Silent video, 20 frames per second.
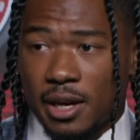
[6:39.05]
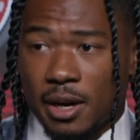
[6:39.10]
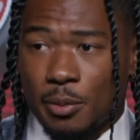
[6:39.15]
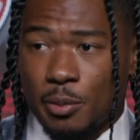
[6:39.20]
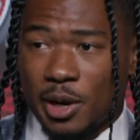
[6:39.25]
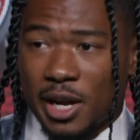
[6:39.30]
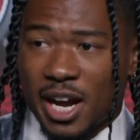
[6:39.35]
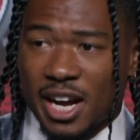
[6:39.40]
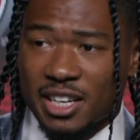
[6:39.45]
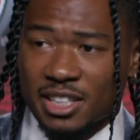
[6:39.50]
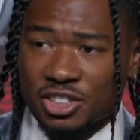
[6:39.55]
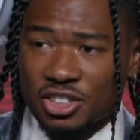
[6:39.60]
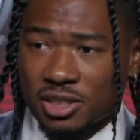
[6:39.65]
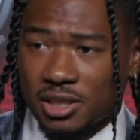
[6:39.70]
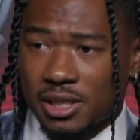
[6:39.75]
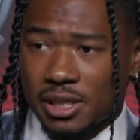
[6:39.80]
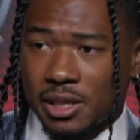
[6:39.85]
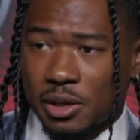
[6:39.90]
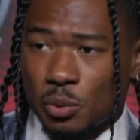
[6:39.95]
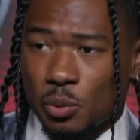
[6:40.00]
We kind of just
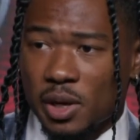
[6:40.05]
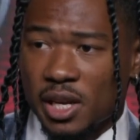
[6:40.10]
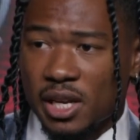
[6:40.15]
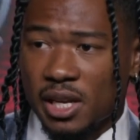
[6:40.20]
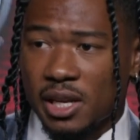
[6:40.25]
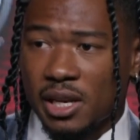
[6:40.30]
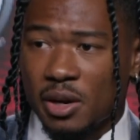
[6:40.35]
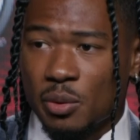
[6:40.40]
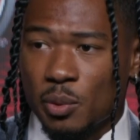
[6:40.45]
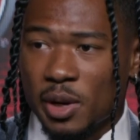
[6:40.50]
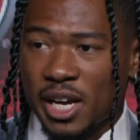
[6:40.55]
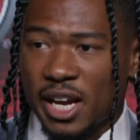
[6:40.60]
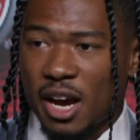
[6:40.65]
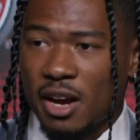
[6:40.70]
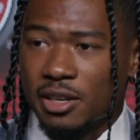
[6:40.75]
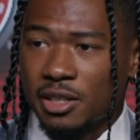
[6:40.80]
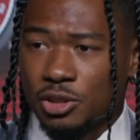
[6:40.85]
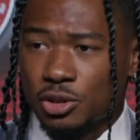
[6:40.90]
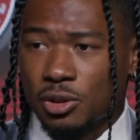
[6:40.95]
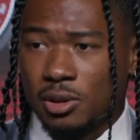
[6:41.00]
see it week in and week out
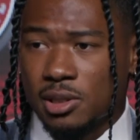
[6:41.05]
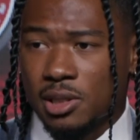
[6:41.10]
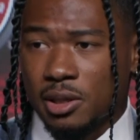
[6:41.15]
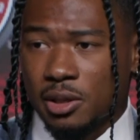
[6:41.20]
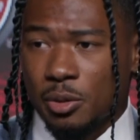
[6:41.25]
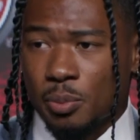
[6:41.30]
and trusting